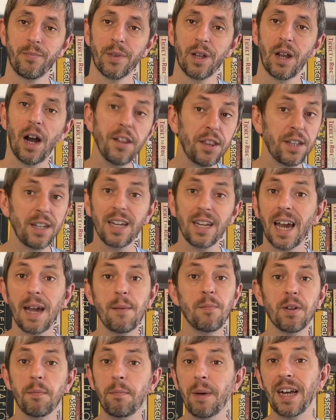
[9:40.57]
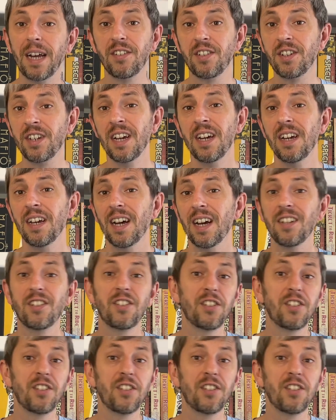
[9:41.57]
I think the games are best as